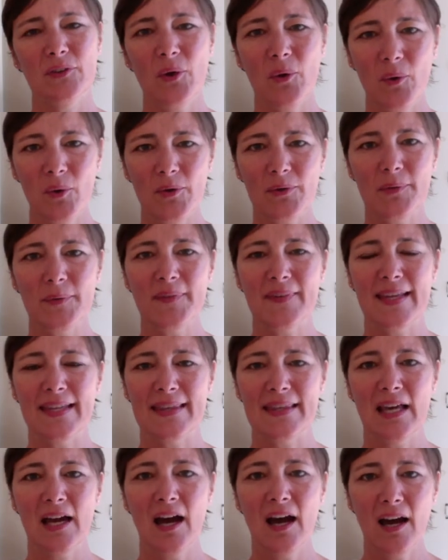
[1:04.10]
told is
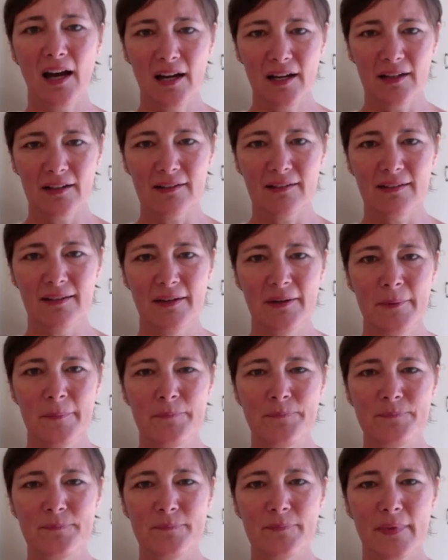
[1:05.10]
that the heart
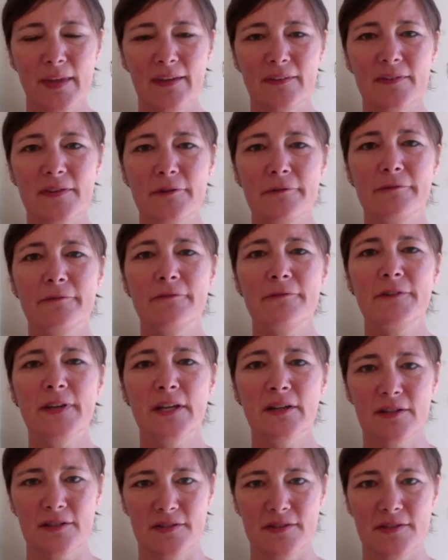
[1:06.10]
is the
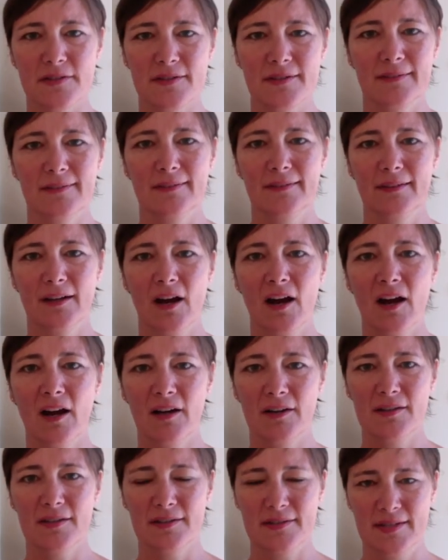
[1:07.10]
fierce
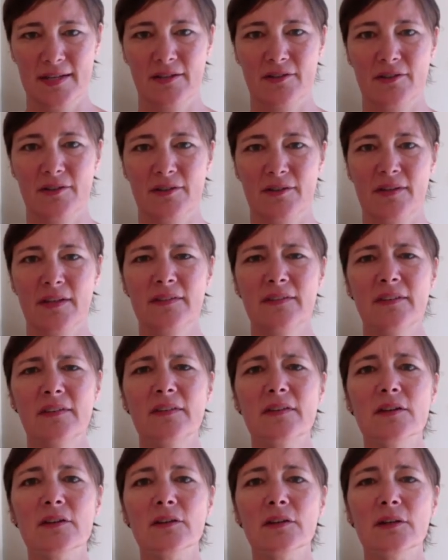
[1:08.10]
heart center. This is
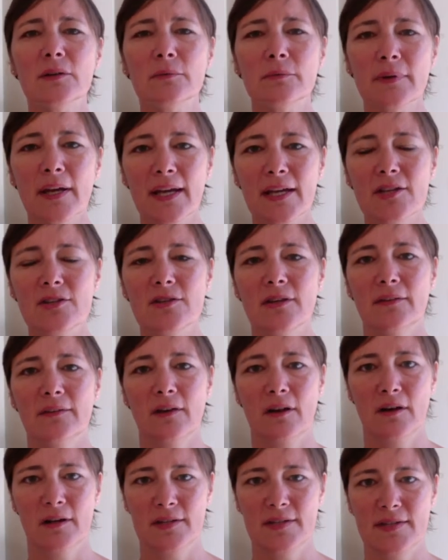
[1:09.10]
the courageous
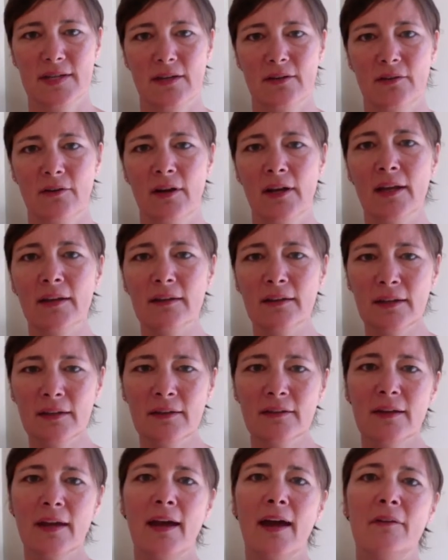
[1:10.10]
heart center, and it
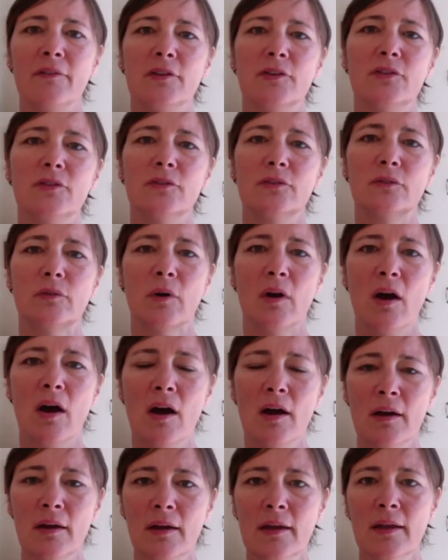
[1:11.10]
needed to have a
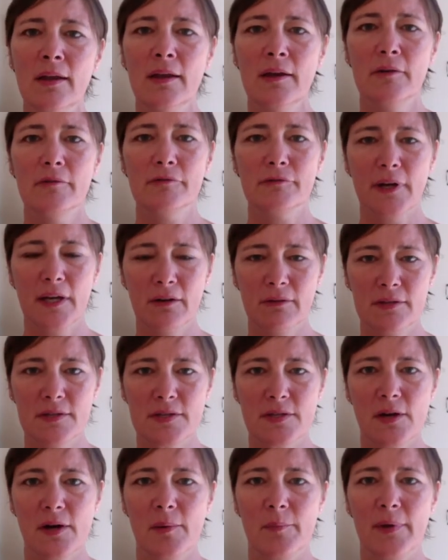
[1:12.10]
strong
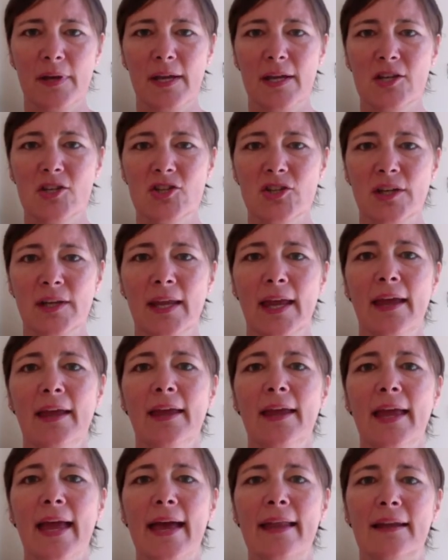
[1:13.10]
fragrance combination,
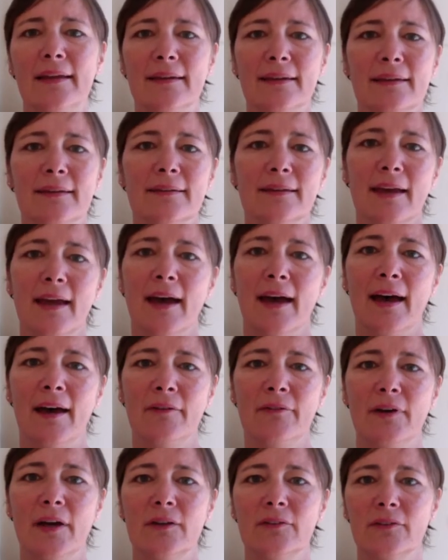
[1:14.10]
and it needed to
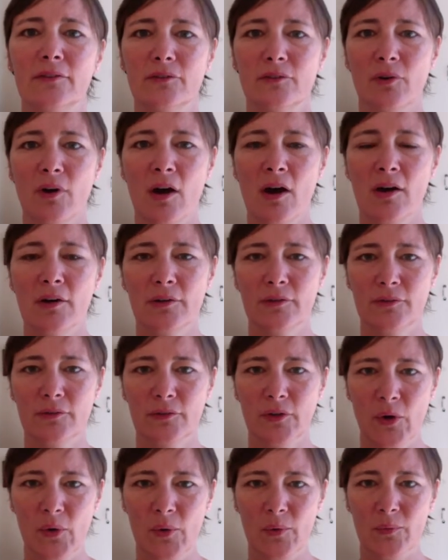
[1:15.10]
have a strong
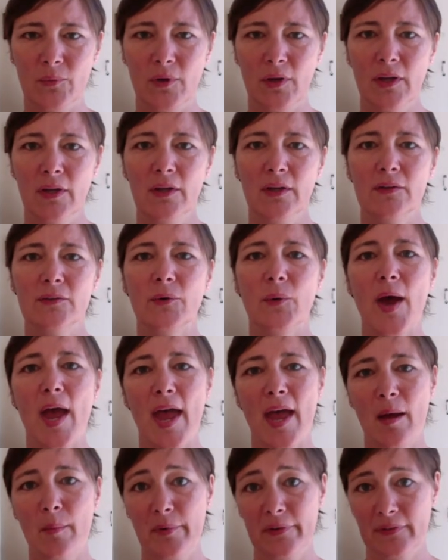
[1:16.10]
stone. So
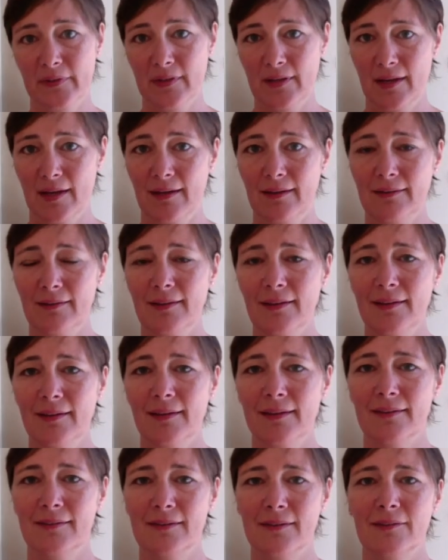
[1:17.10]
Amazonite
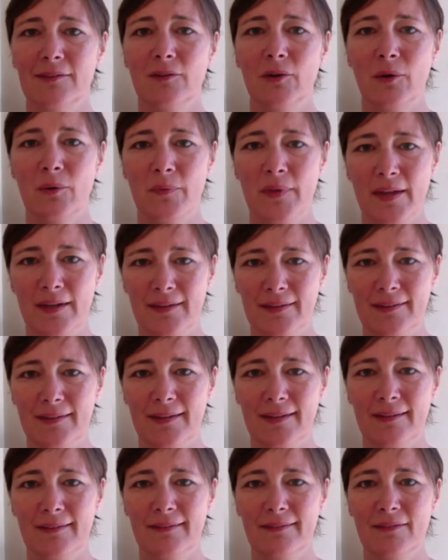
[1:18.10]
is the stone that is
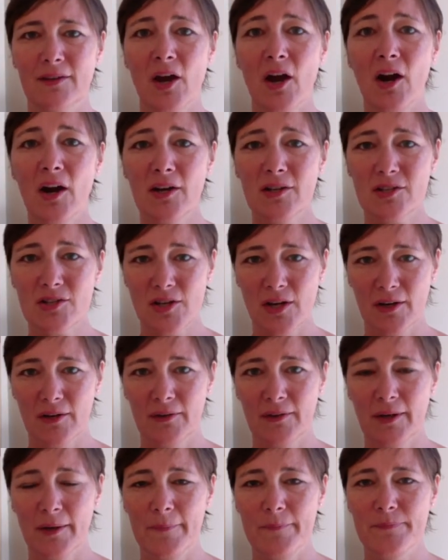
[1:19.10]
in the heart
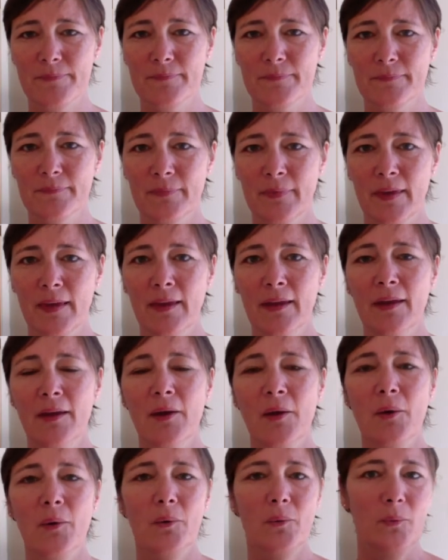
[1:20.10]
chakra.
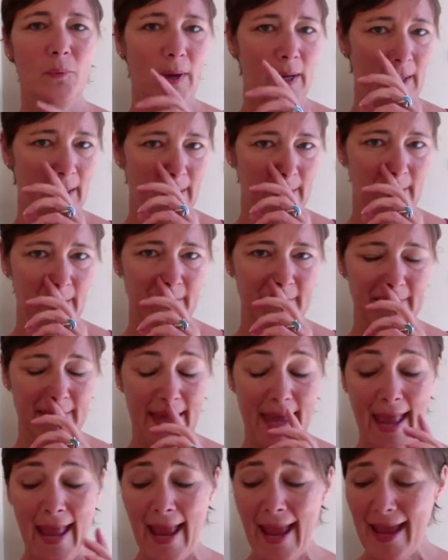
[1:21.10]
When I got to the
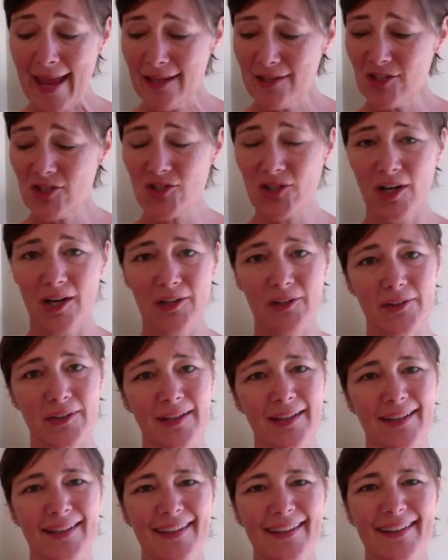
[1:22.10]
hand
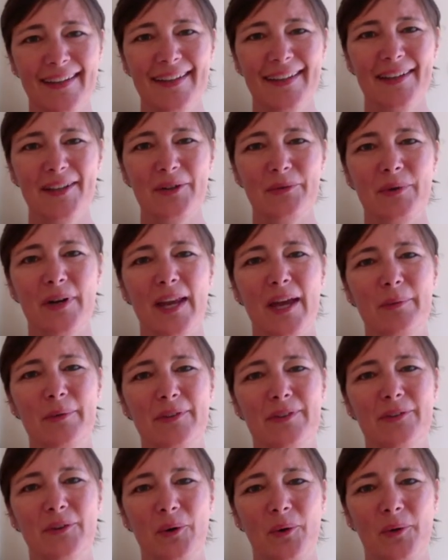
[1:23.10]
chakra, what I
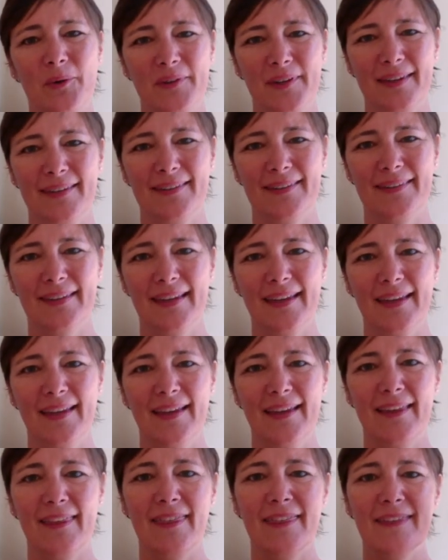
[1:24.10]
was told is,
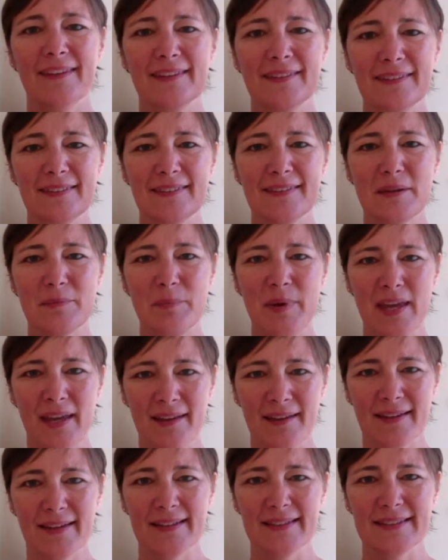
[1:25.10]
this is the
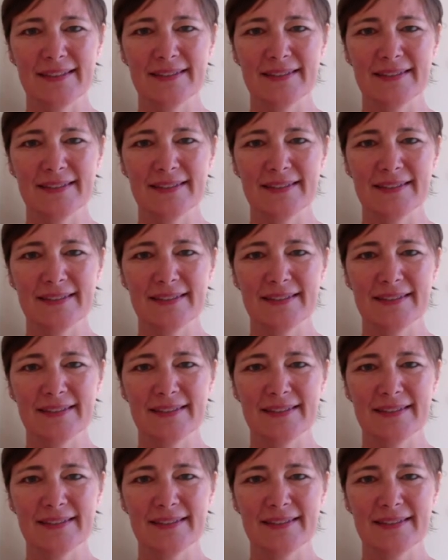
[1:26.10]
pink.